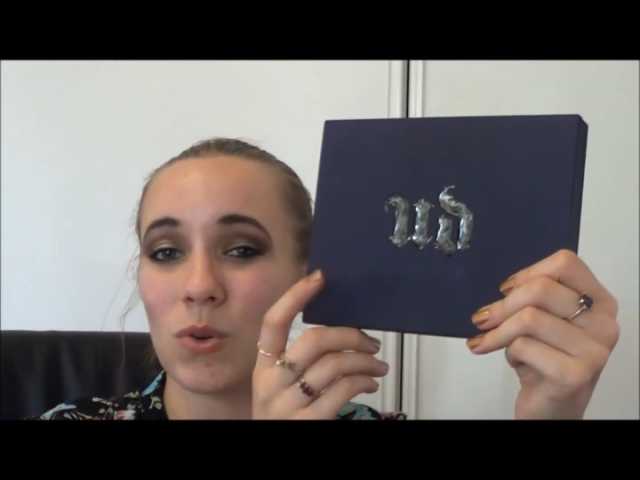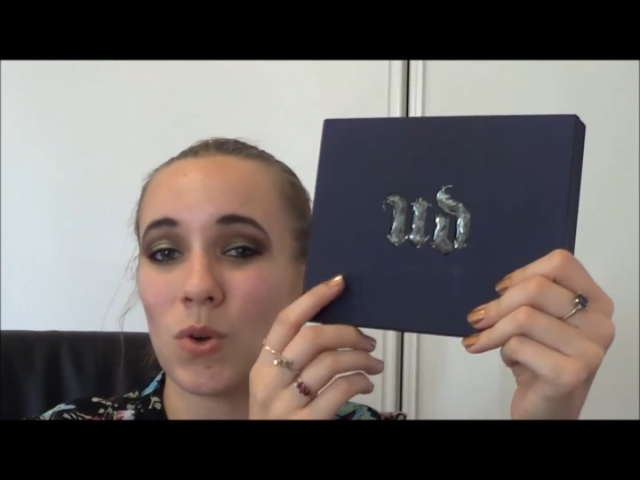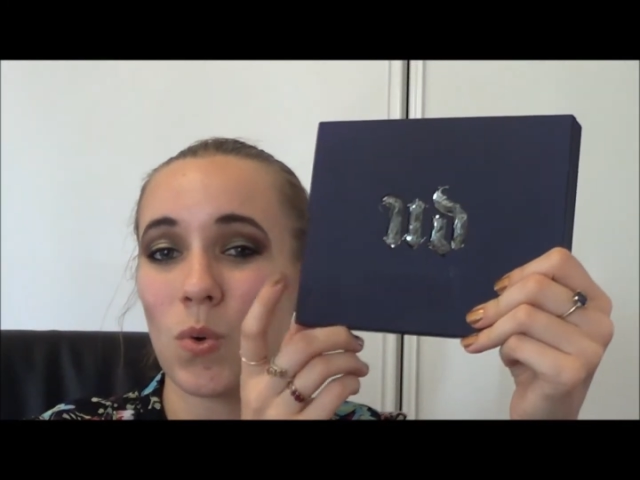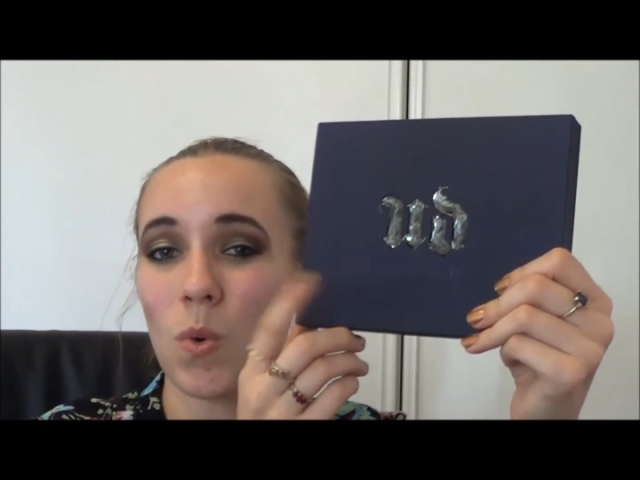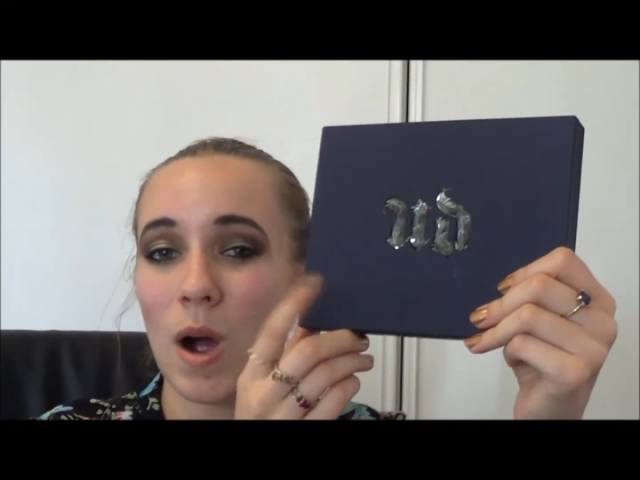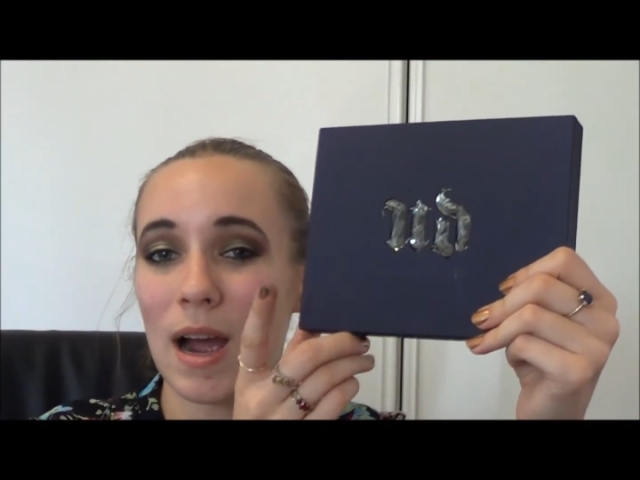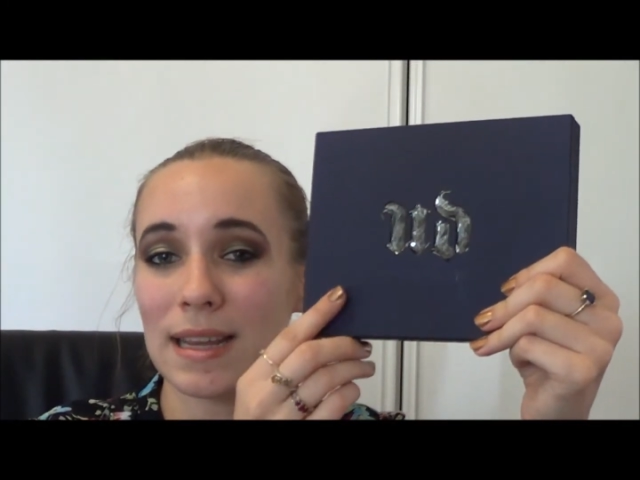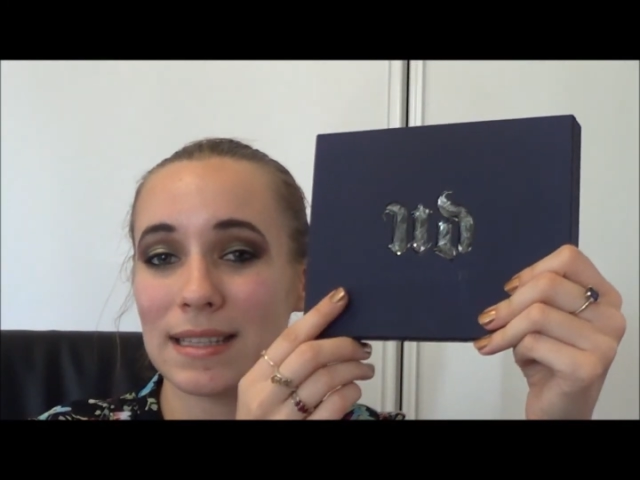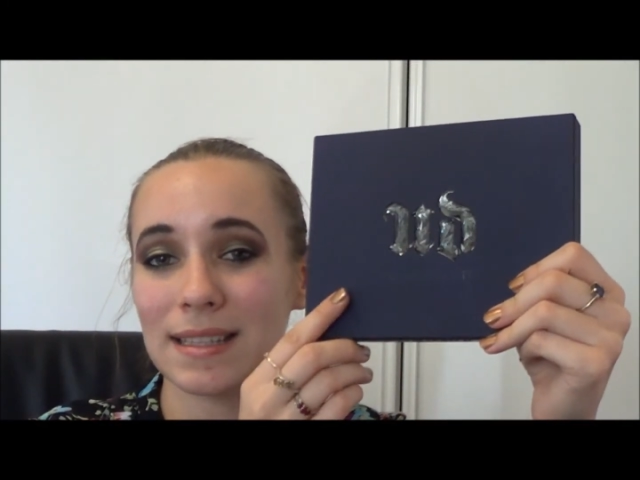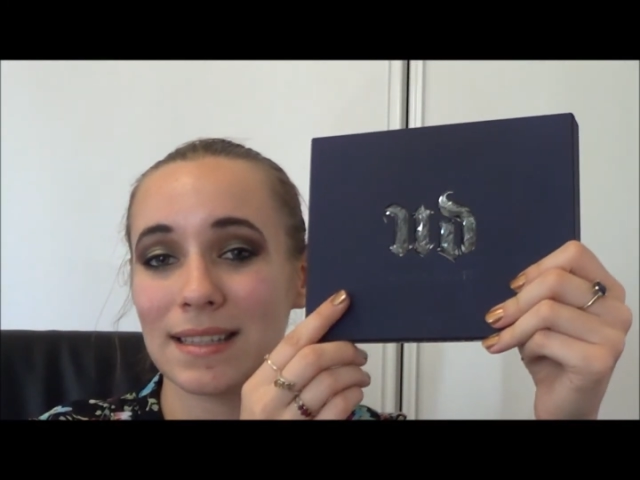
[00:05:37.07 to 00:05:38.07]

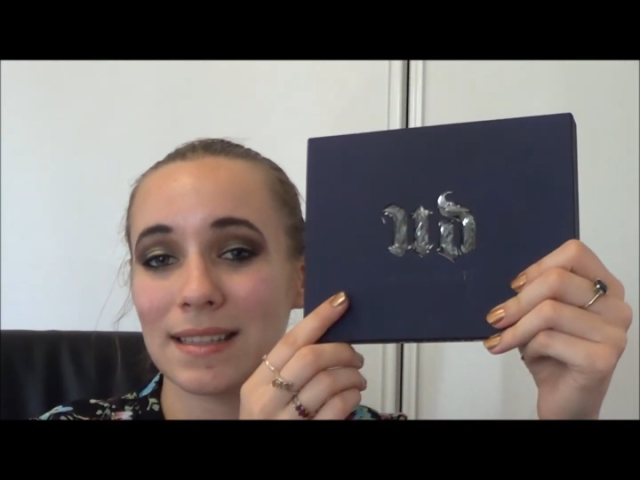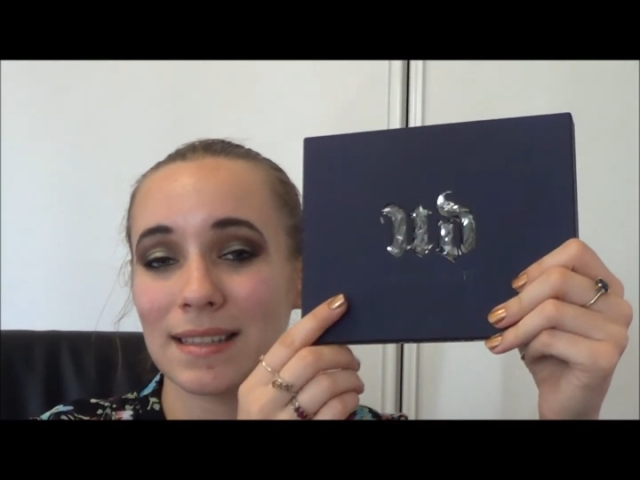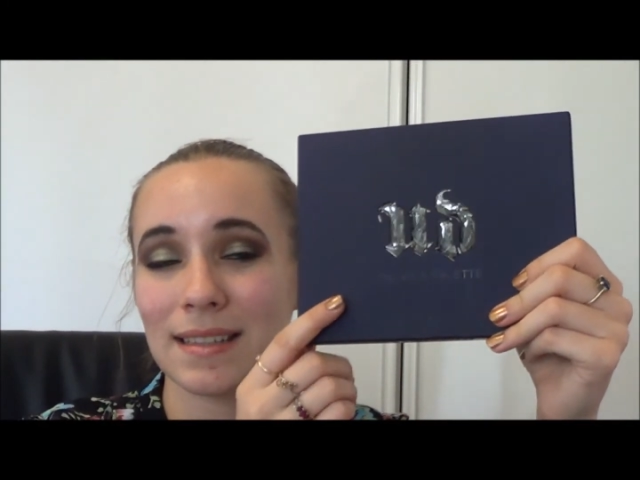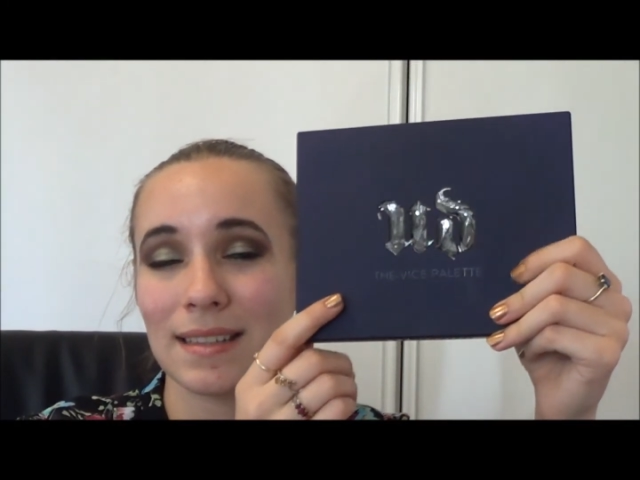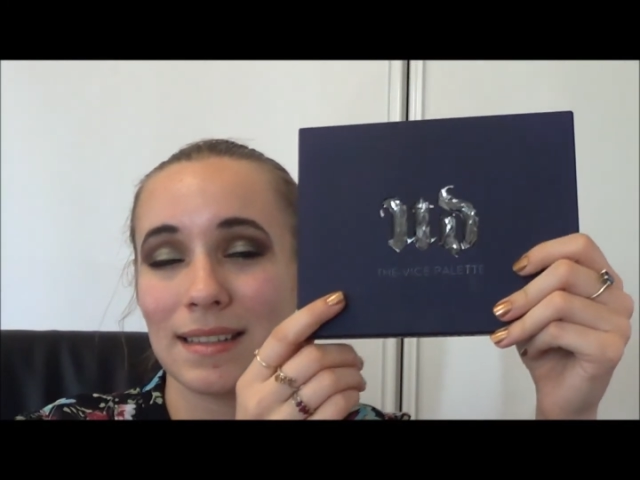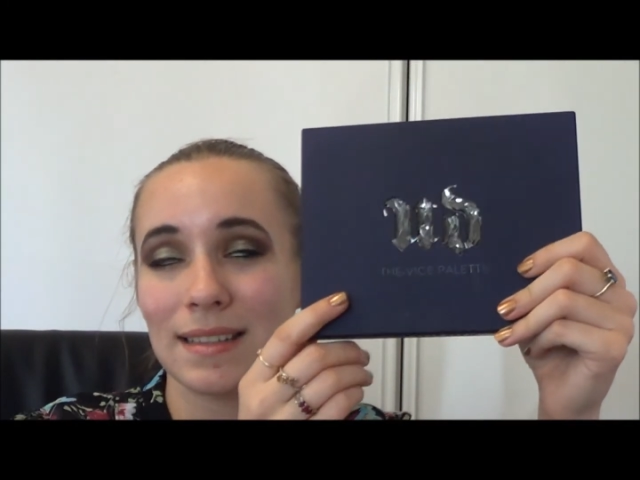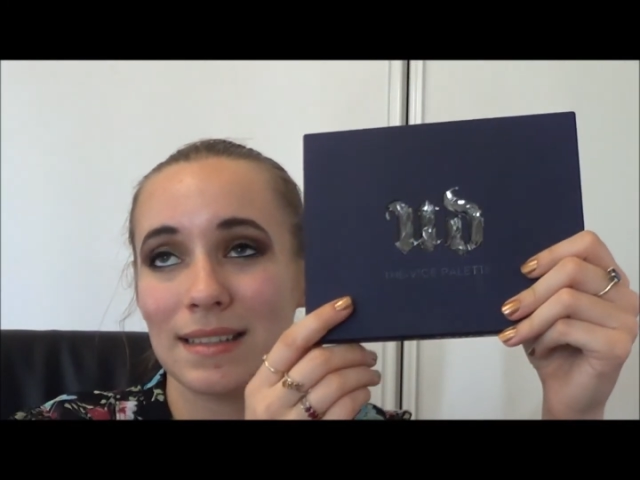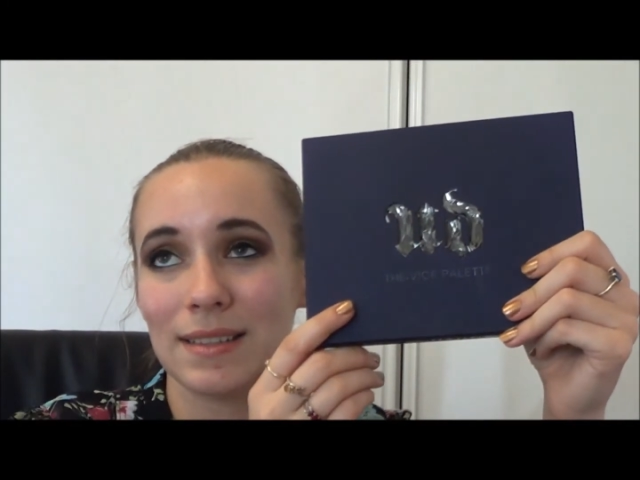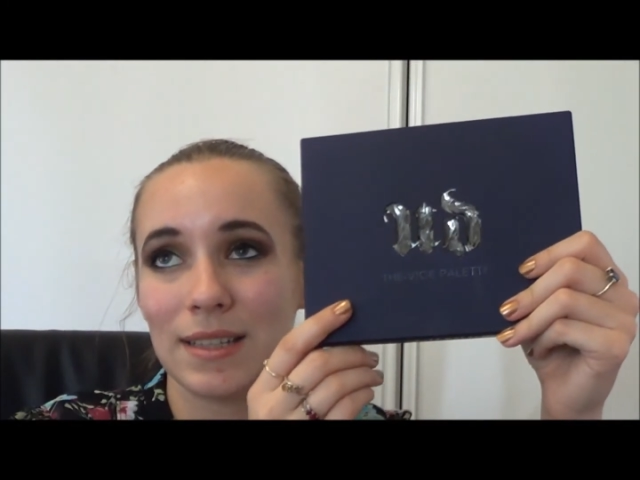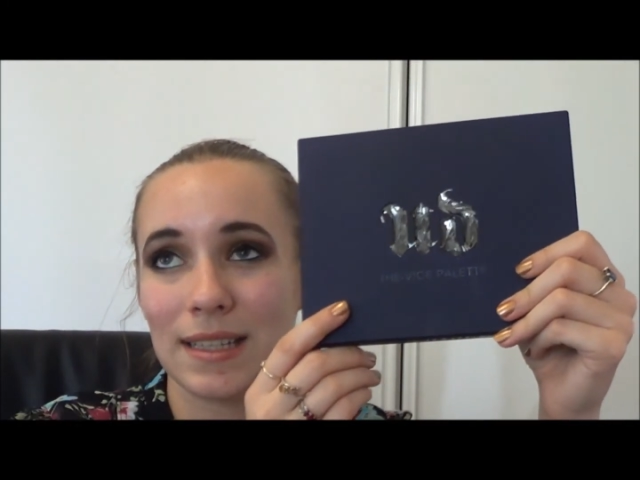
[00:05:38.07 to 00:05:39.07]
quite,
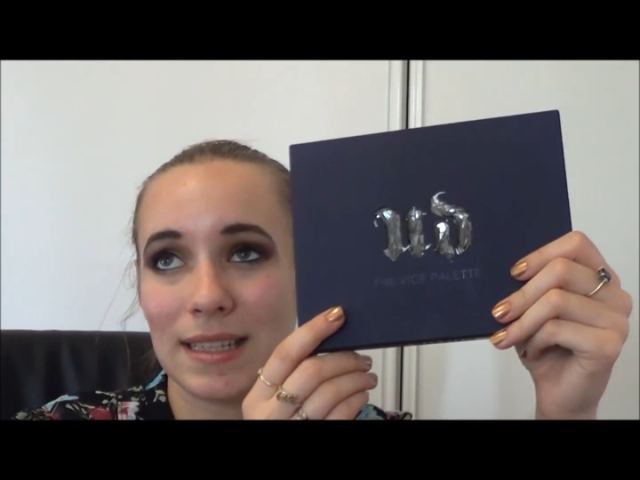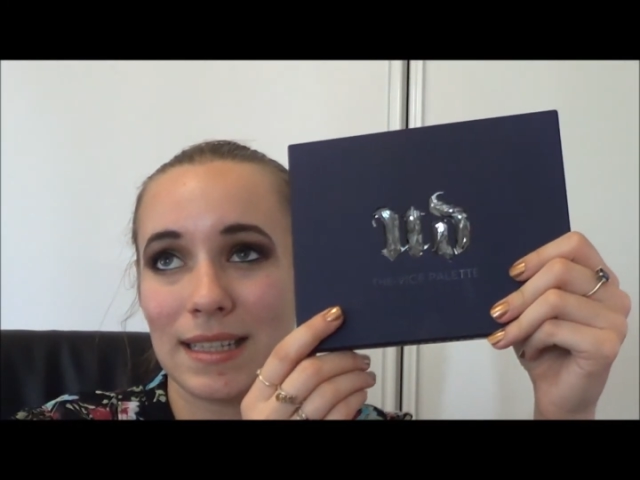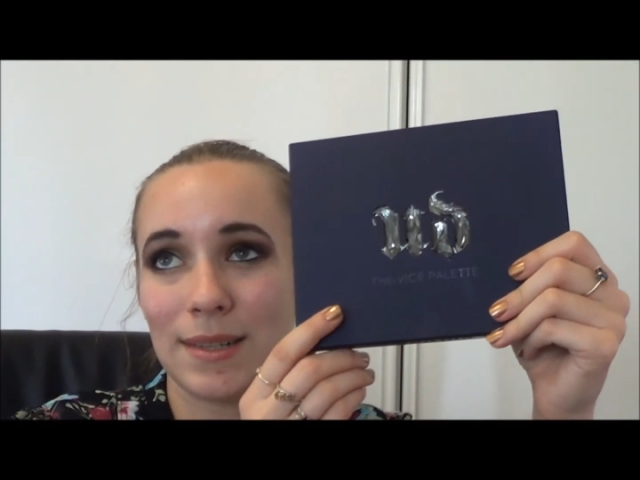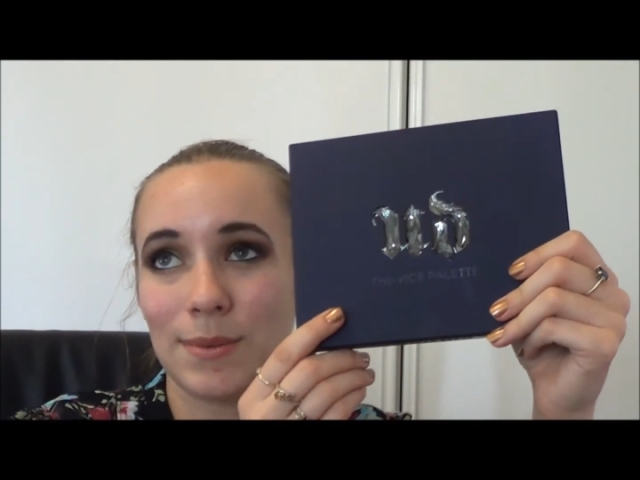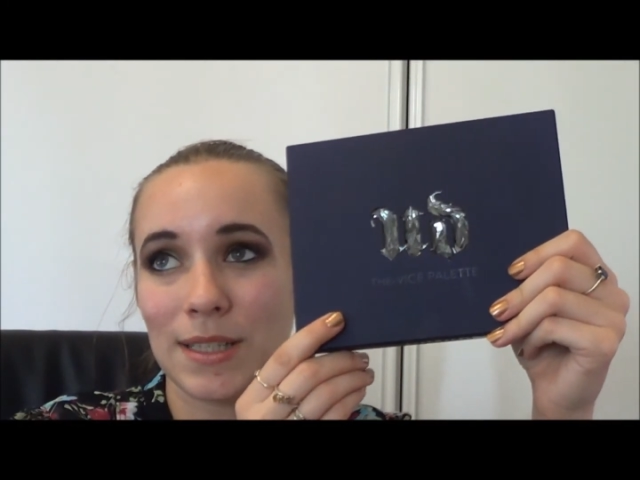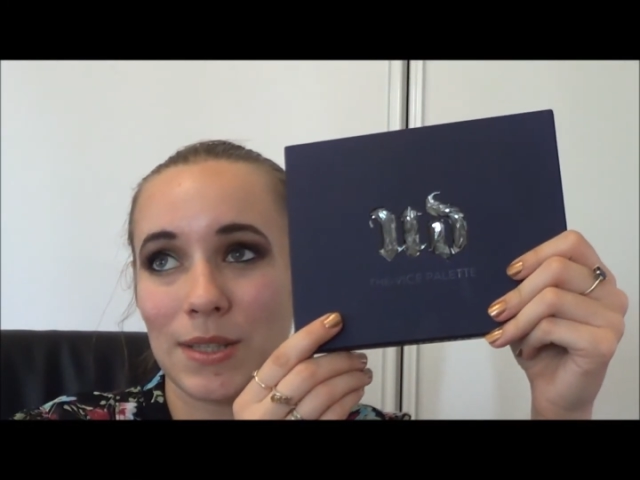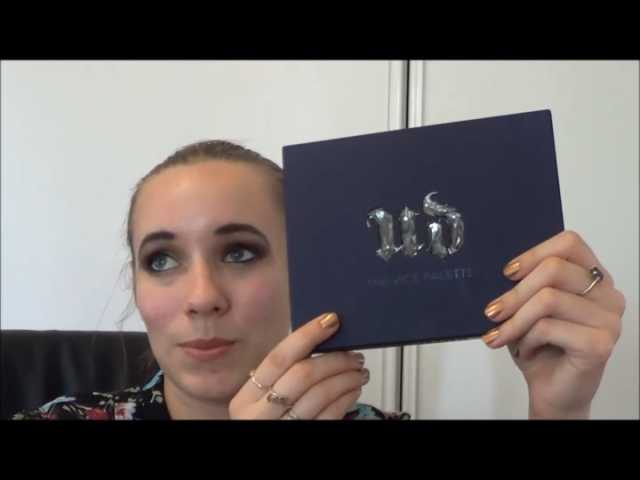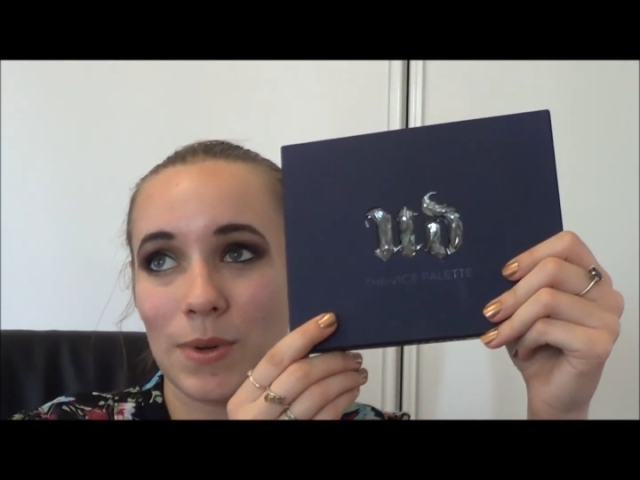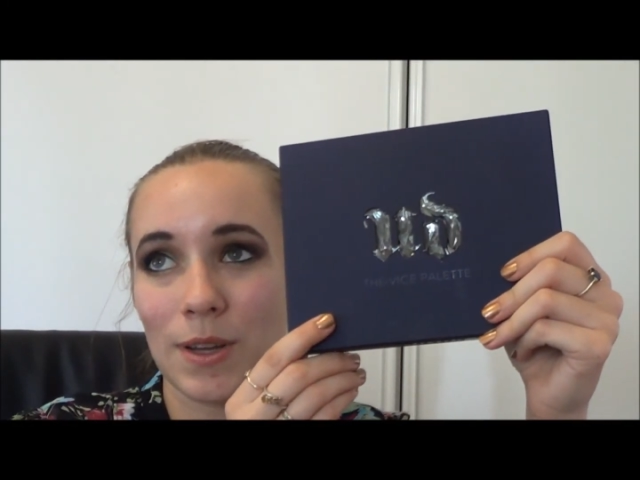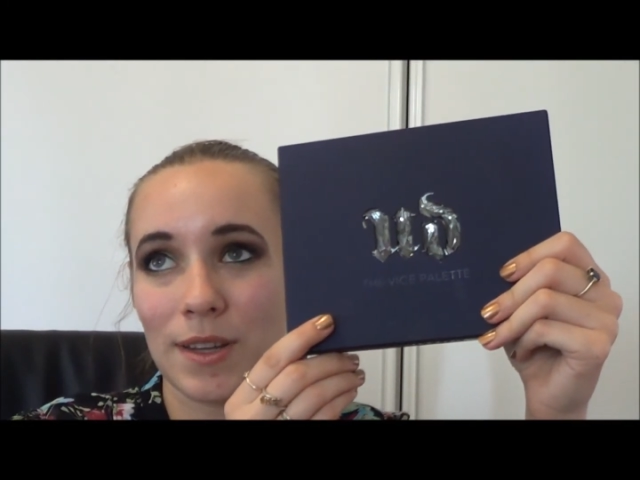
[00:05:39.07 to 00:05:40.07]
what's the
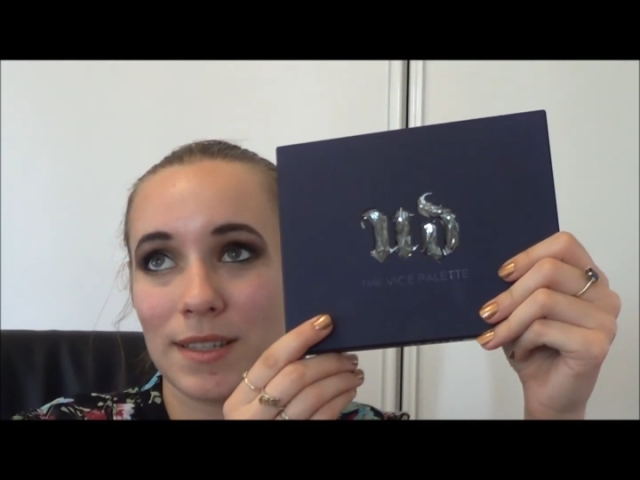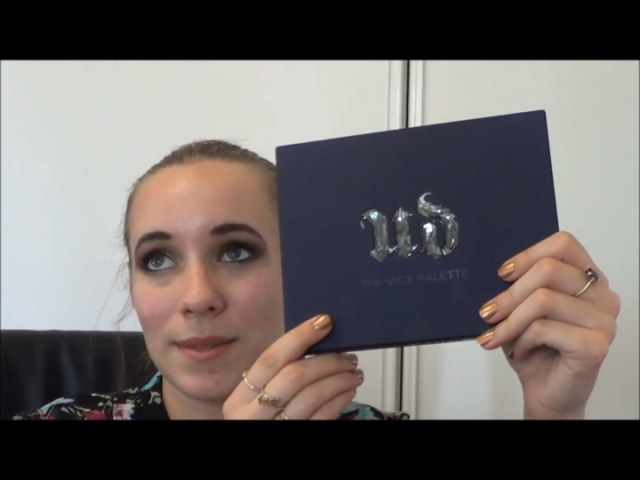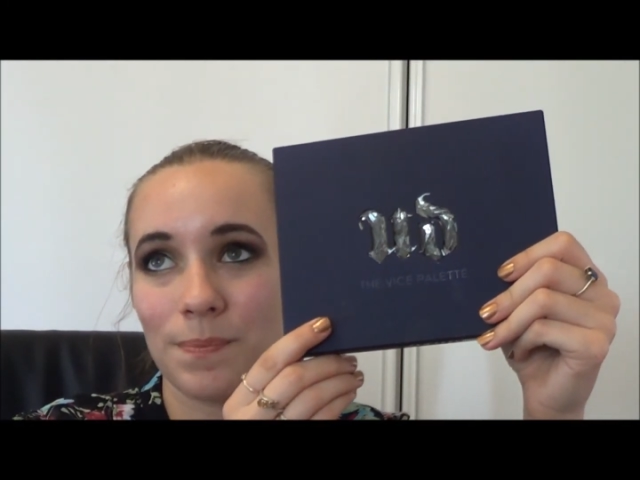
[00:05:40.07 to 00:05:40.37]
word,